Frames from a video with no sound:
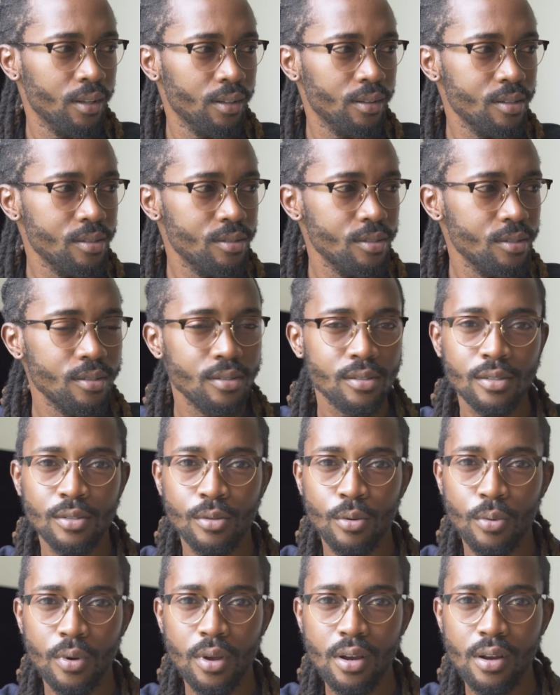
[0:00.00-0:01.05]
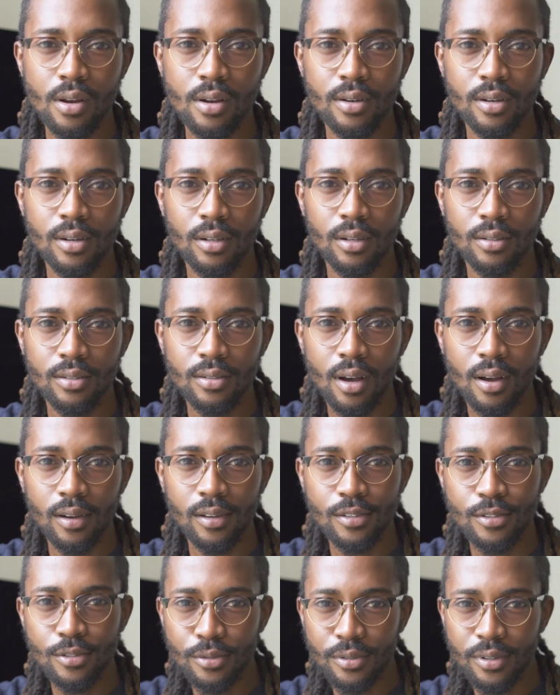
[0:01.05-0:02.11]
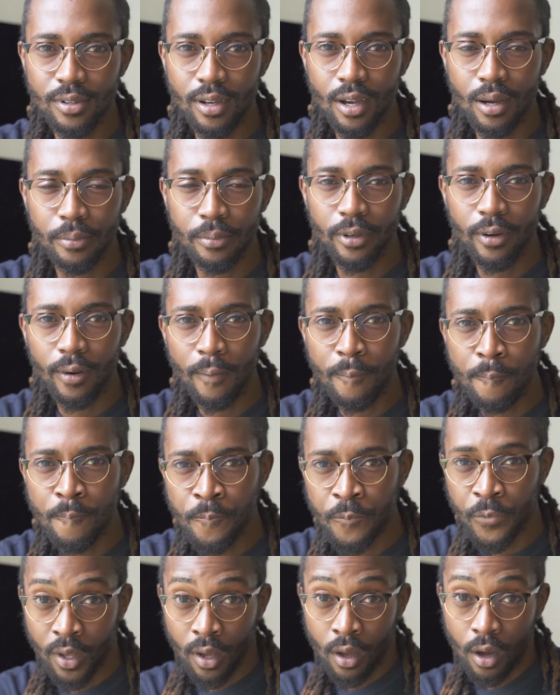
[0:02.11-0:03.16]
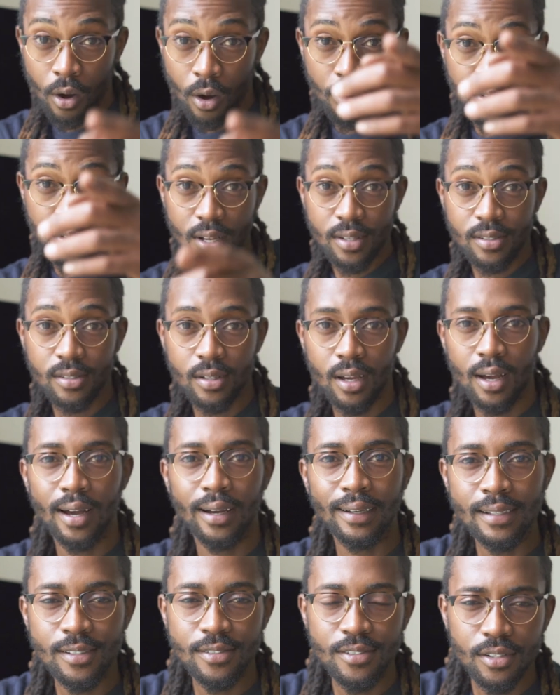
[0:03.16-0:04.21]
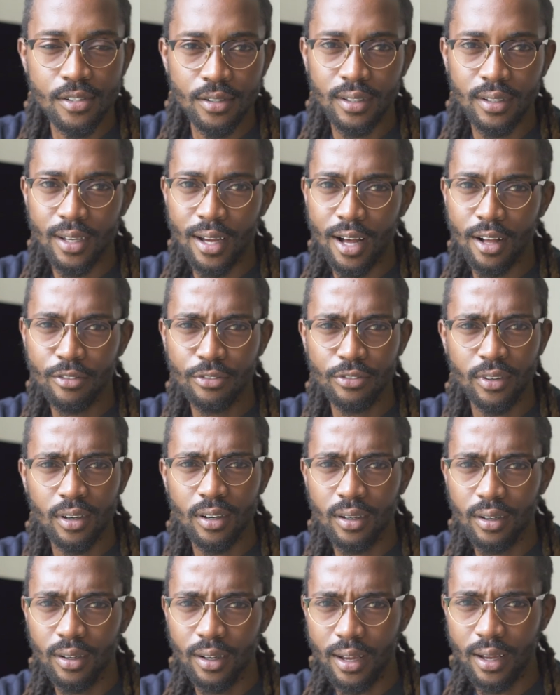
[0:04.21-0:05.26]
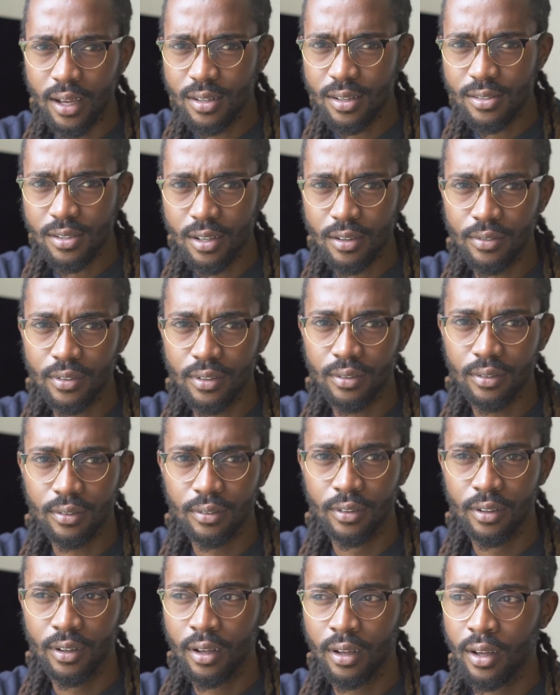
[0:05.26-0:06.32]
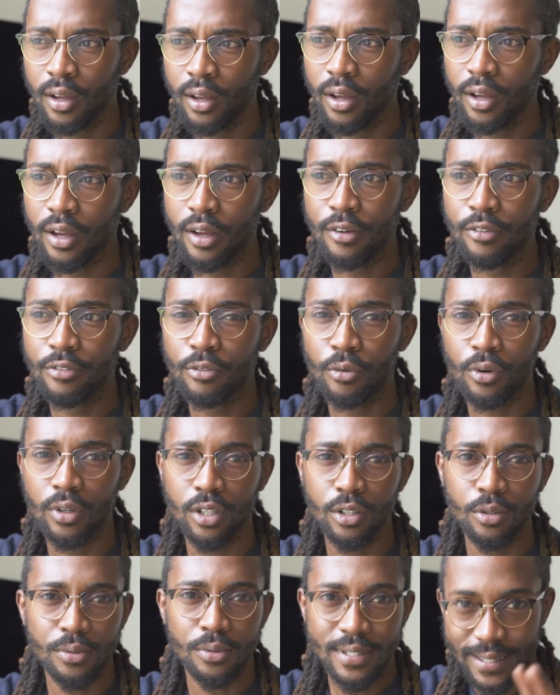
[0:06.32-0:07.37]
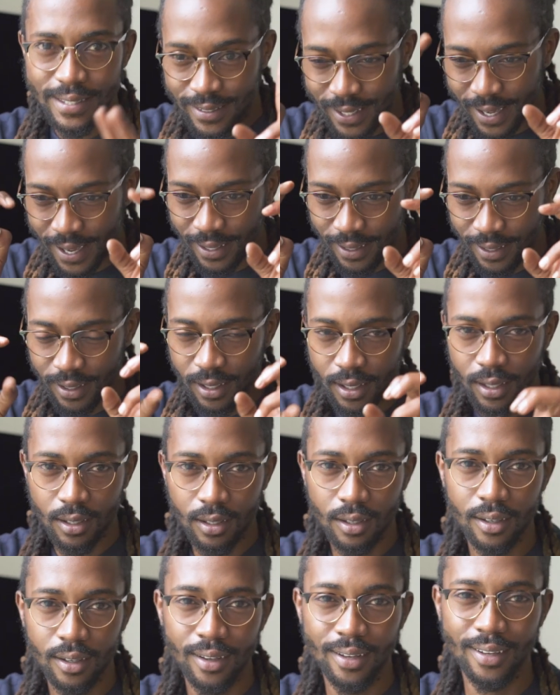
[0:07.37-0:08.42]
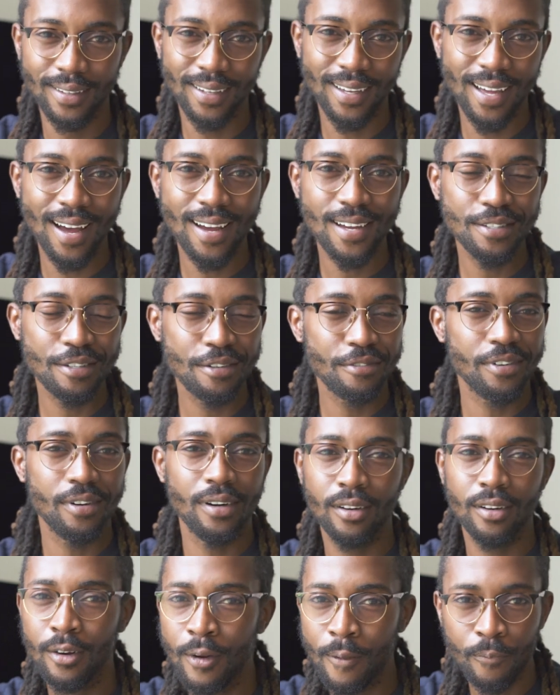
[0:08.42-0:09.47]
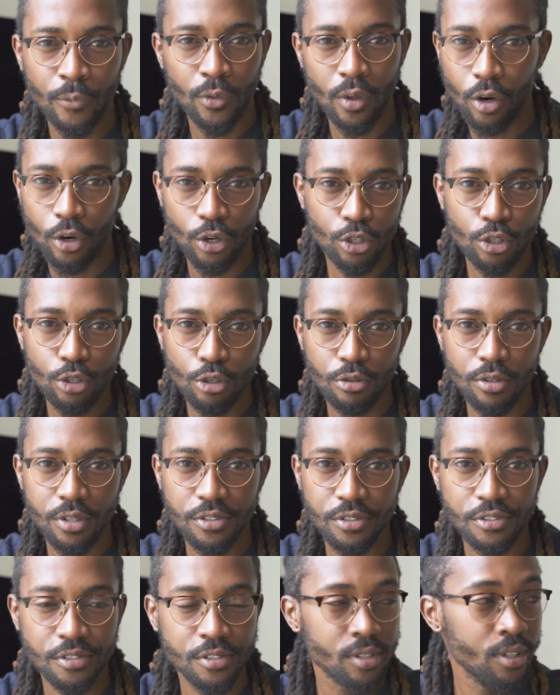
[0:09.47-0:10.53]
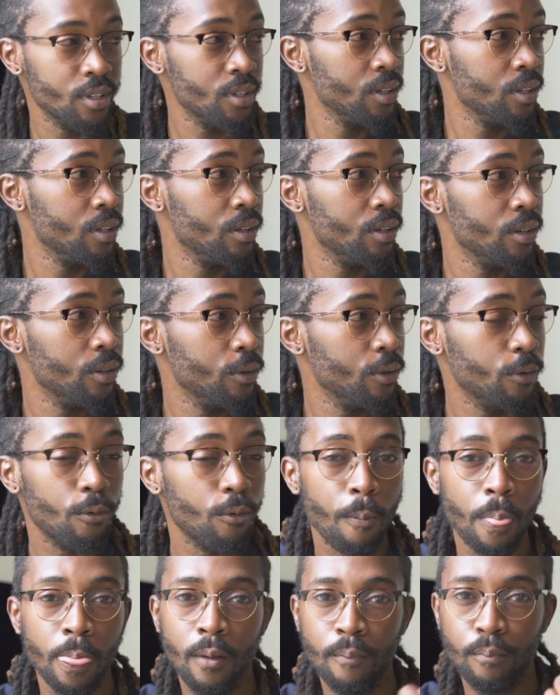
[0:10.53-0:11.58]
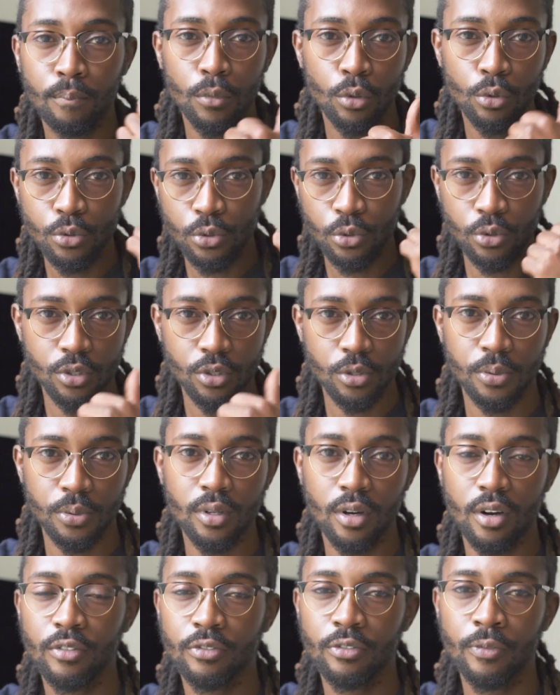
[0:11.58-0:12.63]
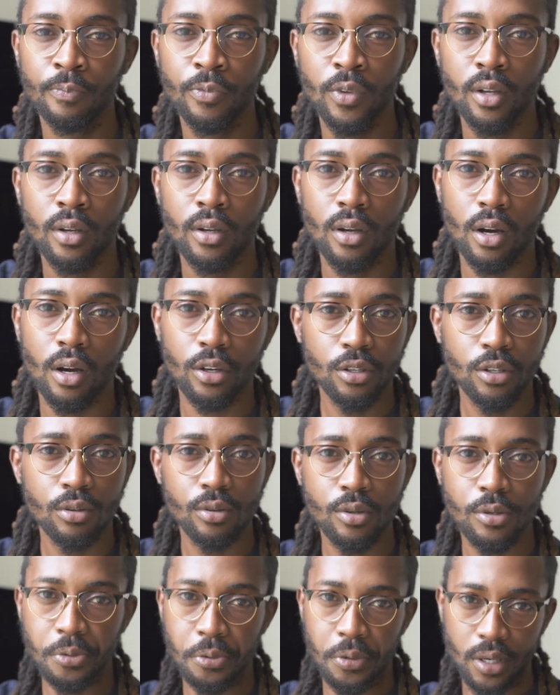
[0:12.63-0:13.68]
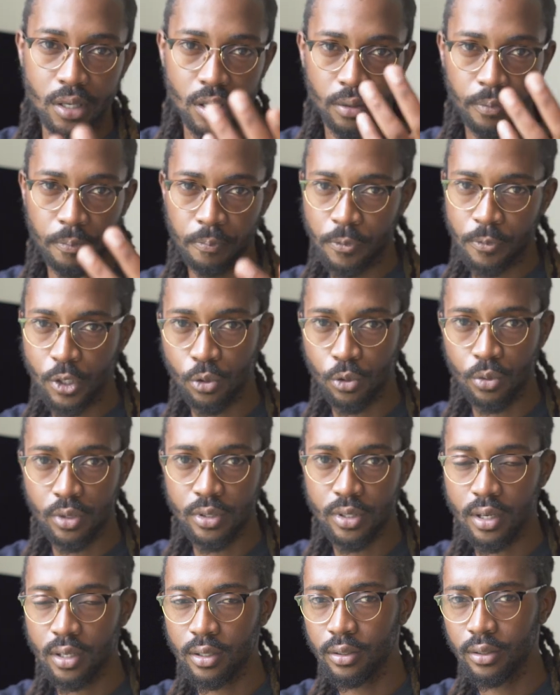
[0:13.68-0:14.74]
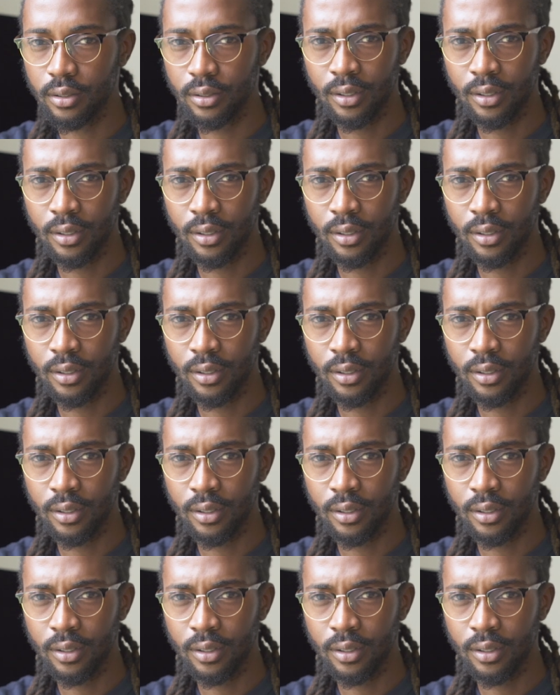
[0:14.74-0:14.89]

This is weird, talking to a camera. Oh, that's a Sony Alpha A seven. If one of you techie guys ever are curious, oh, Bluetooth just went off. Are curious what I shoot on.